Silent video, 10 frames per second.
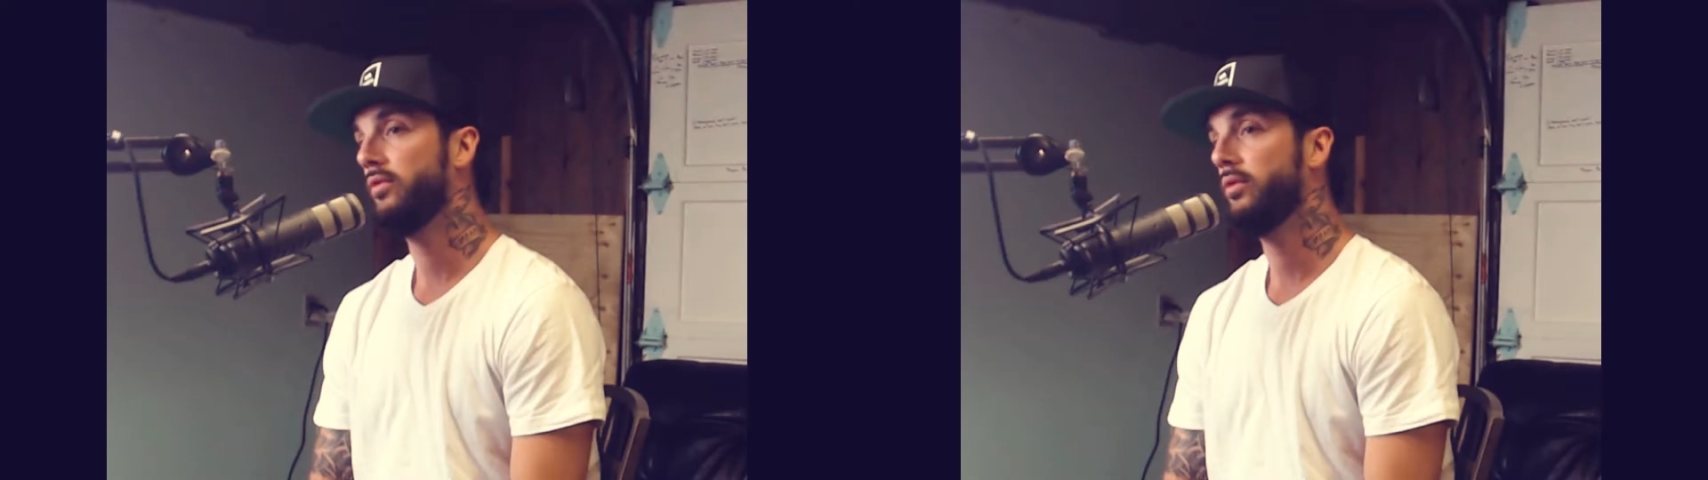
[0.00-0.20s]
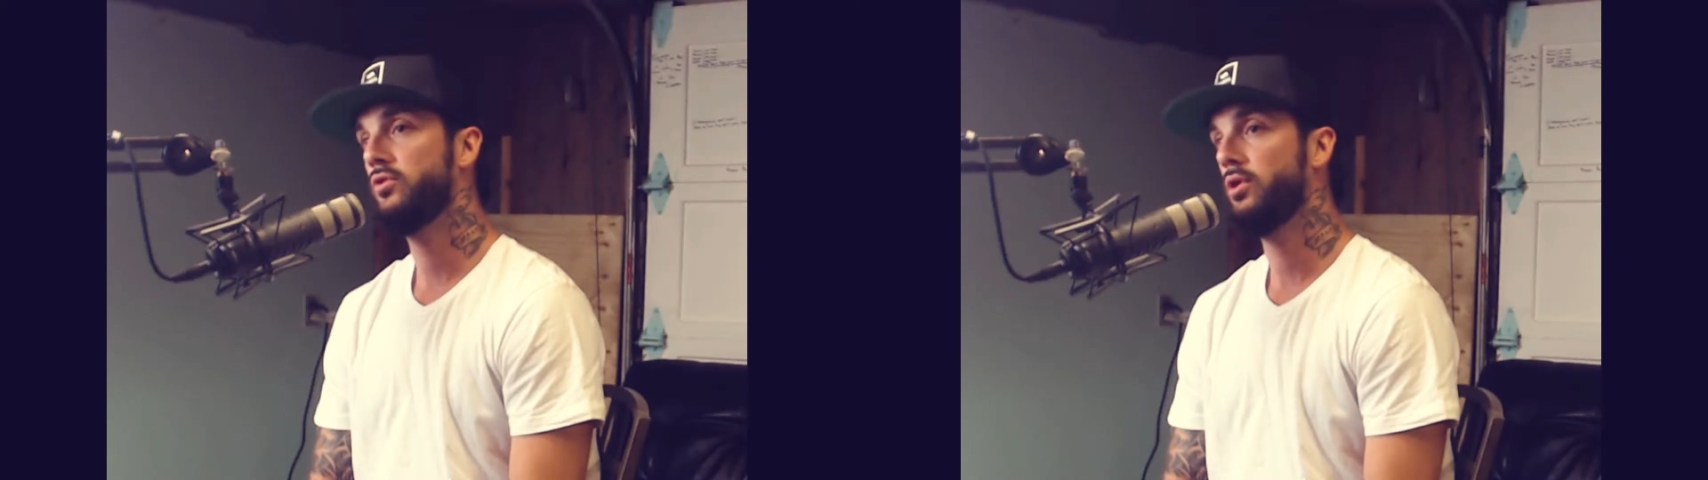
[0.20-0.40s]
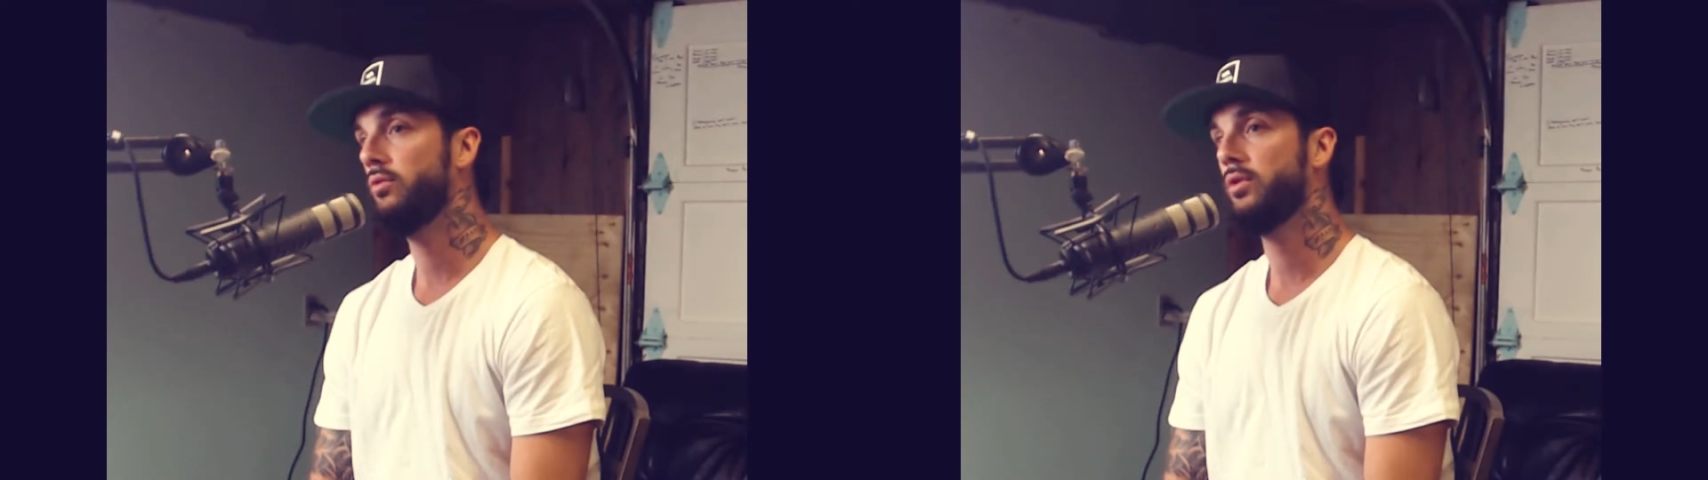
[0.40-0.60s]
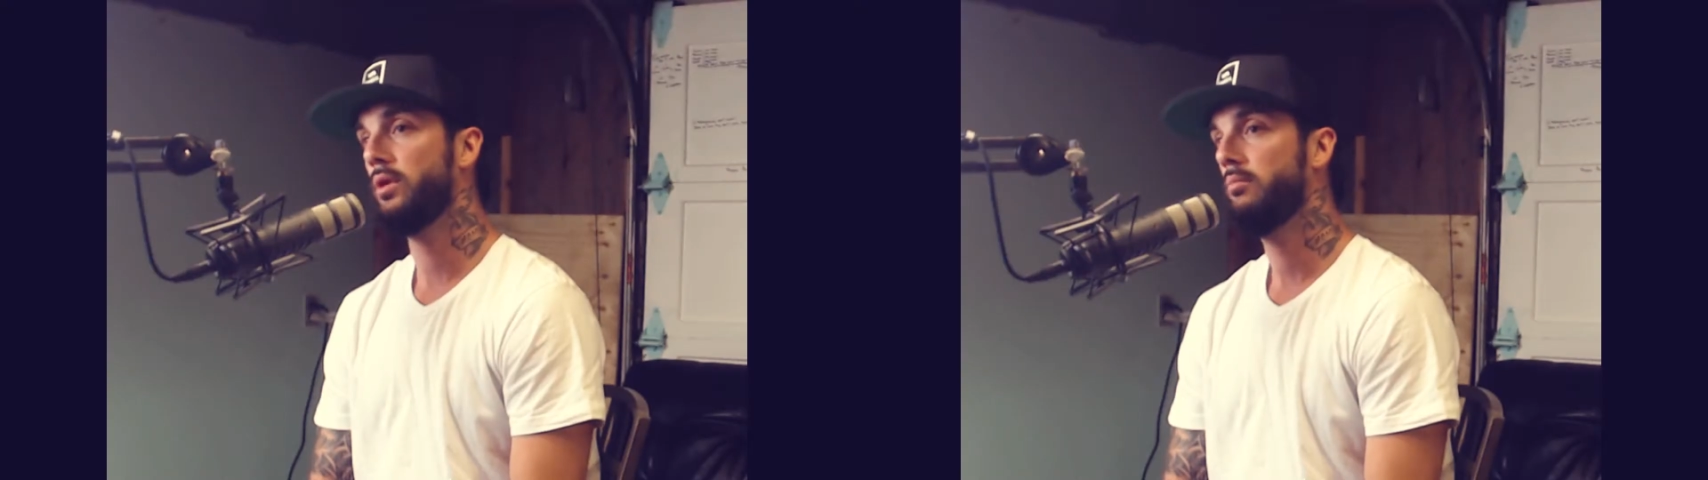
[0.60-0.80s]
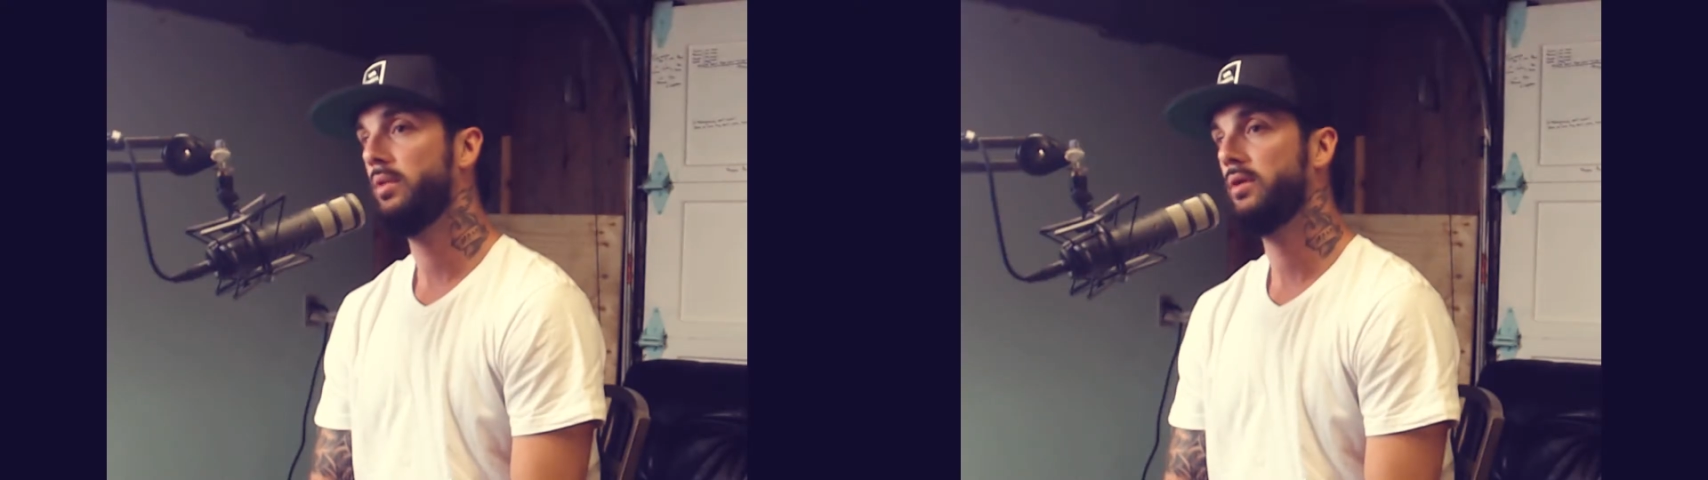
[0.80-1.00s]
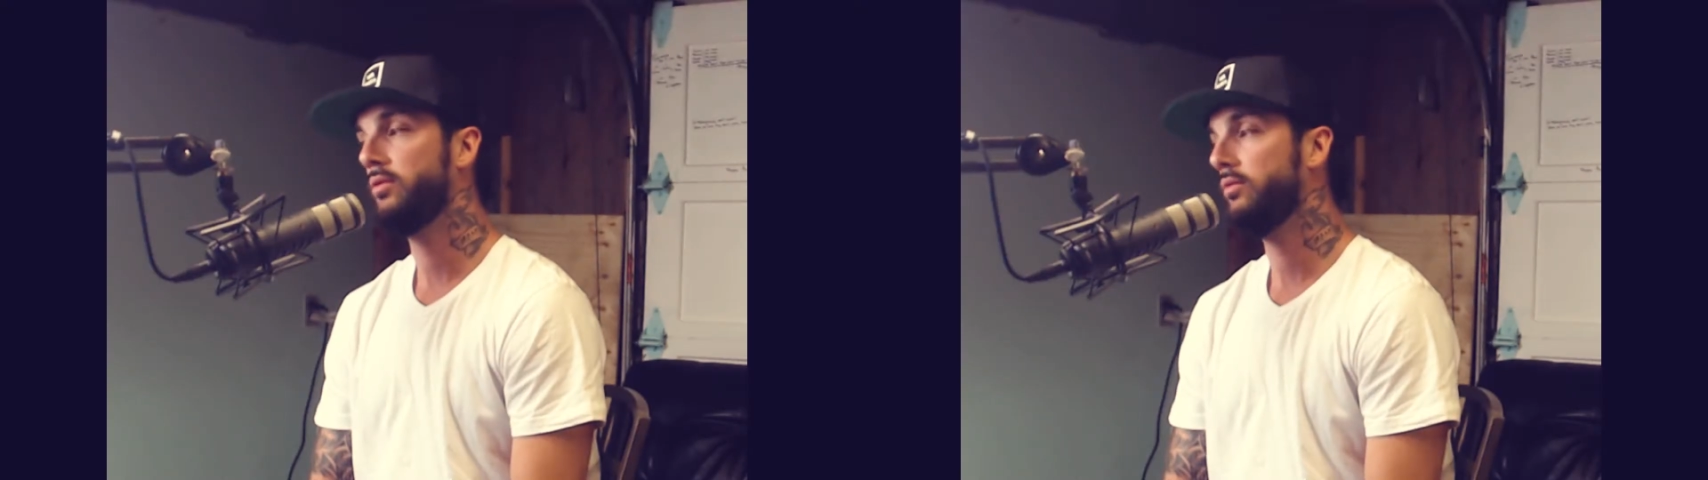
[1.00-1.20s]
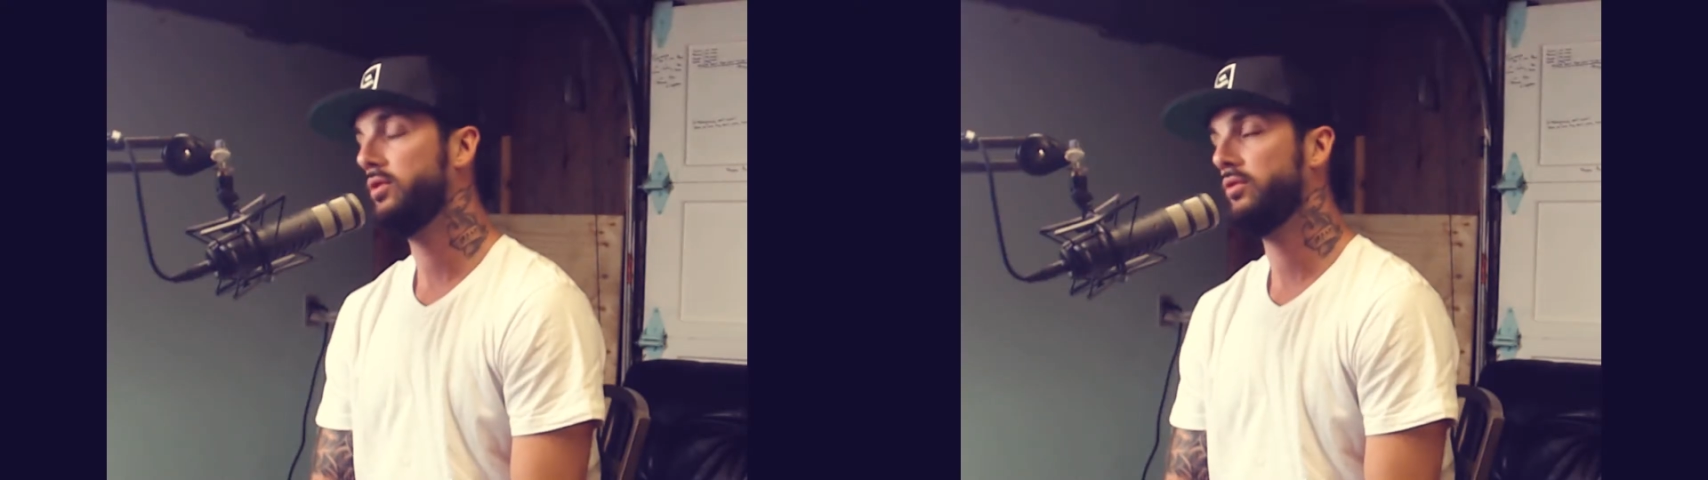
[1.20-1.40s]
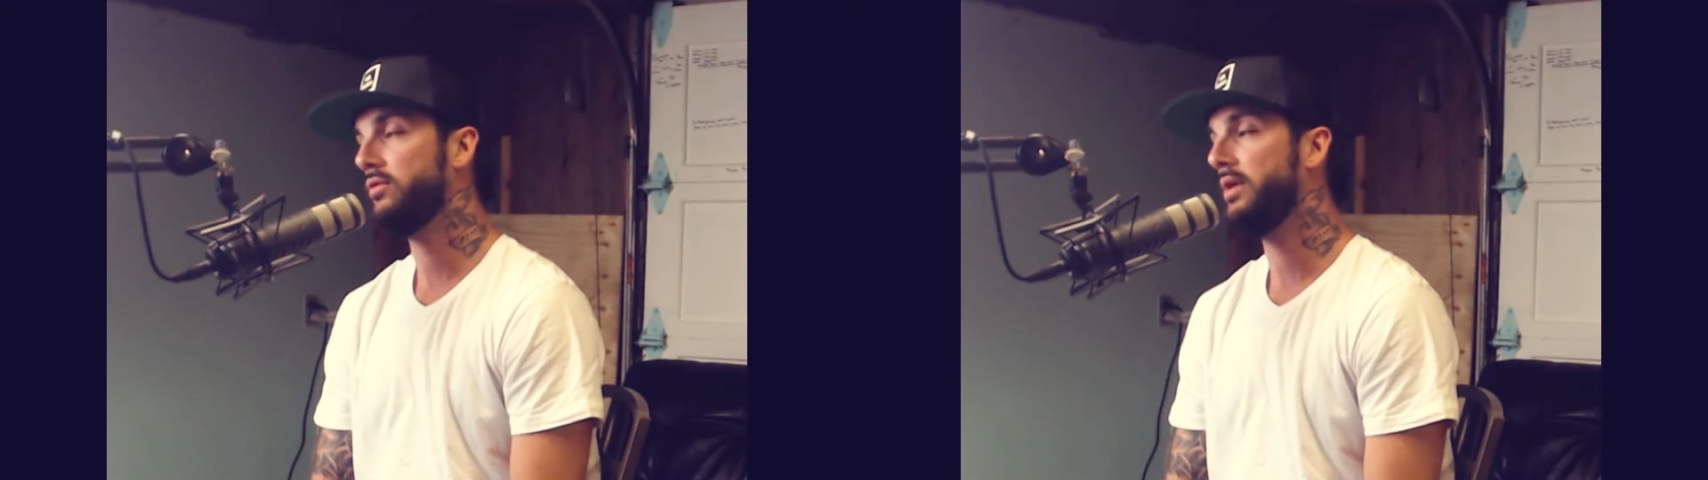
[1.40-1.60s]
for those children, because those
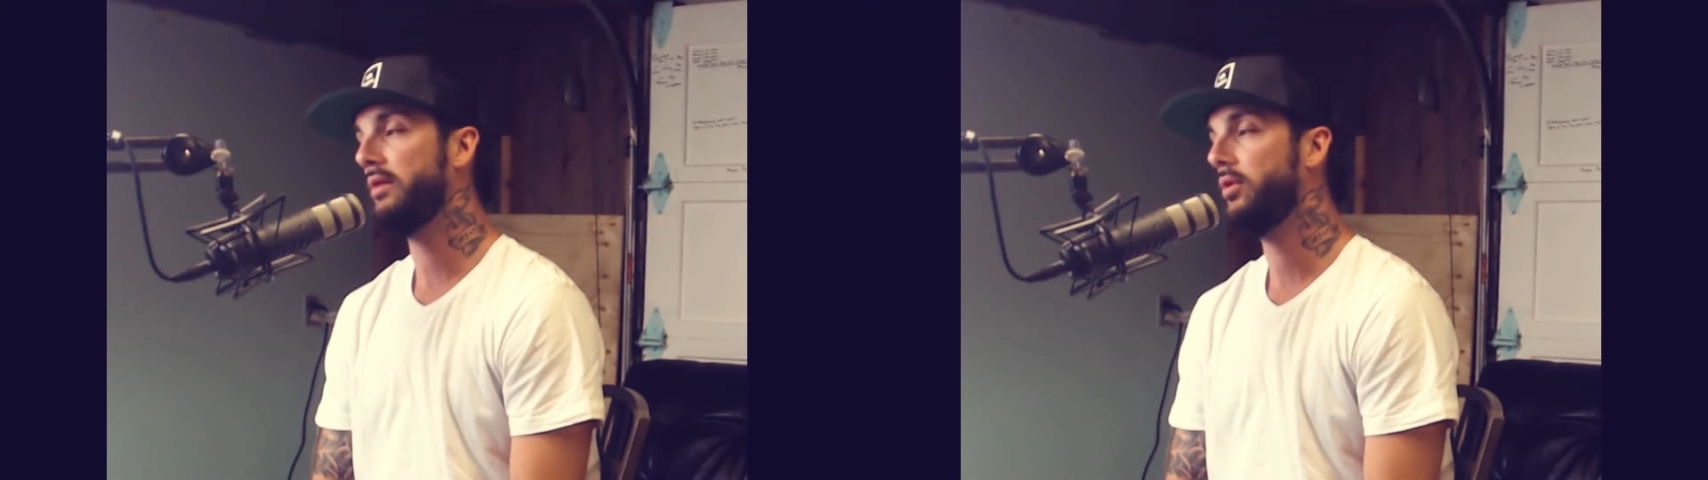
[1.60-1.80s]
children have